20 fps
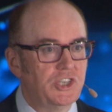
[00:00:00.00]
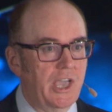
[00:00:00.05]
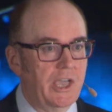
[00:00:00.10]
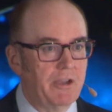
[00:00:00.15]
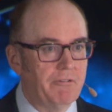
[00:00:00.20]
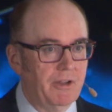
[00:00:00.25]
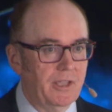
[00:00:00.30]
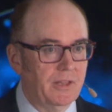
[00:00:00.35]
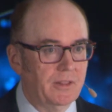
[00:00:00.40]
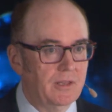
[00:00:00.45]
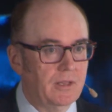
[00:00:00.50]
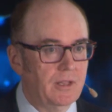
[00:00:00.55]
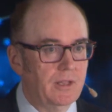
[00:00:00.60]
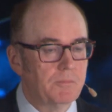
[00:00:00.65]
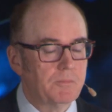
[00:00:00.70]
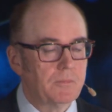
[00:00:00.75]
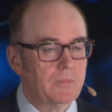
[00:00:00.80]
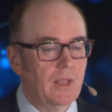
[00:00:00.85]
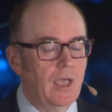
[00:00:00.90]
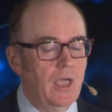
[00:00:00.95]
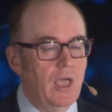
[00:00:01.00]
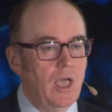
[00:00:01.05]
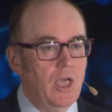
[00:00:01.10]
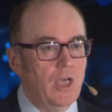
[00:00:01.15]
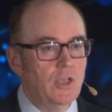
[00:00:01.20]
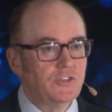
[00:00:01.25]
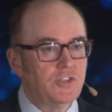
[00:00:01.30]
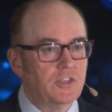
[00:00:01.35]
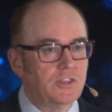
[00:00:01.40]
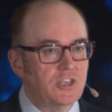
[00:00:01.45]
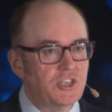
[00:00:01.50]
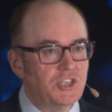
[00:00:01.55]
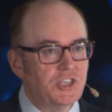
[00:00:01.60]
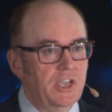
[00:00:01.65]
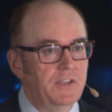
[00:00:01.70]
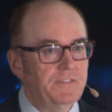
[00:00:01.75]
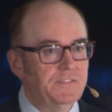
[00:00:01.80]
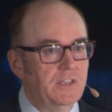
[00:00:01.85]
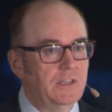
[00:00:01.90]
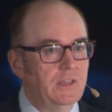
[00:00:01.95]
share in. So the
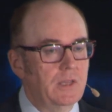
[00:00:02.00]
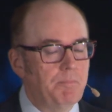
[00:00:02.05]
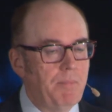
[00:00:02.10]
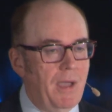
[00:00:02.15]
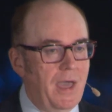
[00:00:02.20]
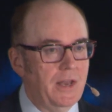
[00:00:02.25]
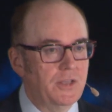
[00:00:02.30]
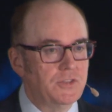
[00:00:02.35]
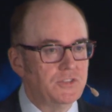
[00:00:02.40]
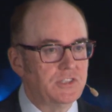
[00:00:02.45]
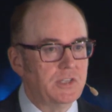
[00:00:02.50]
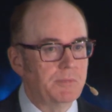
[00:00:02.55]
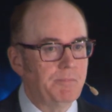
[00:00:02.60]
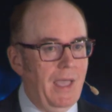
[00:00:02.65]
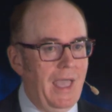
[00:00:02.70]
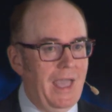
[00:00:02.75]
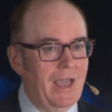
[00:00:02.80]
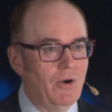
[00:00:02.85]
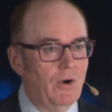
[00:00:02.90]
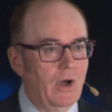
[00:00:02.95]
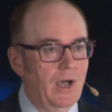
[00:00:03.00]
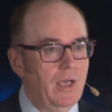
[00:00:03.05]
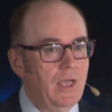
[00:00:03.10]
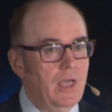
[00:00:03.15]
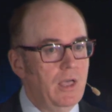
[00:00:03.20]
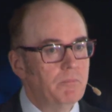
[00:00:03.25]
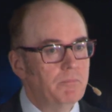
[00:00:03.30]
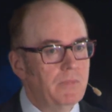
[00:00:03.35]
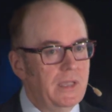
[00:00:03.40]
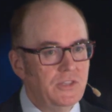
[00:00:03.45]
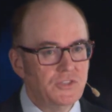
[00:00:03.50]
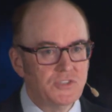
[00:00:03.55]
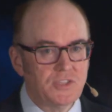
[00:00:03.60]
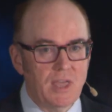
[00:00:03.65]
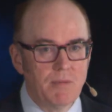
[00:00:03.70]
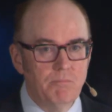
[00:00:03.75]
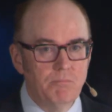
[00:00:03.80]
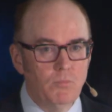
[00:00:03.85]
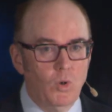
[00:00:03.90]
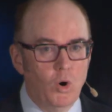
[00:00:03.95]
shift in the balance of power
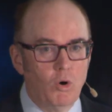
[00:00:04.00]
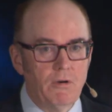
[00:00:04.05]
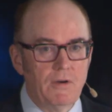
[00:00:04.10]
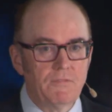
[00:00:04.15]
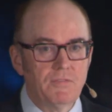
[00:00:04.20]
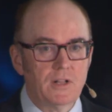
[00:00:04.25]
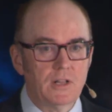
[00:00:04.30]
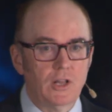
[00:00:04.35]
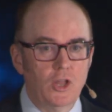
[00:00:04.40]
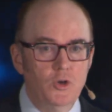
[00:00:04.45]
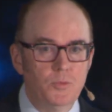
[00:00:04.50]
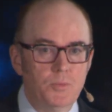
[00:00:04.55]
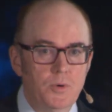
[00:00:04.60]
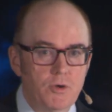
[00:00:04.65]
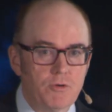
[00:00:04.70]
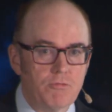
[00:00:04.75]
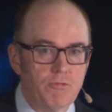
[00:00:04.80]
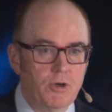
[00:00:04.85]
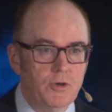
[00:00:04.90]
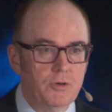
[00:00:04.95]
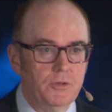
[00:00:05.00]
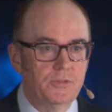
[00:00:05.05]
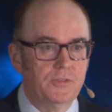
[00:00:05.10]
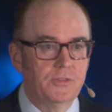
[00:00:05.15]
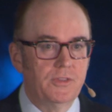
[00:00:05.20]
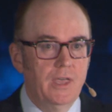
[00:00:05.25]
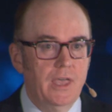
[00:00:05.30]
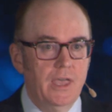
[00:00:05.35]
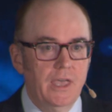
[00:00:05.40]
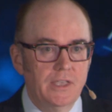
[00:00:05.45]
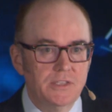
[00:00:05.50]
means that more of global growth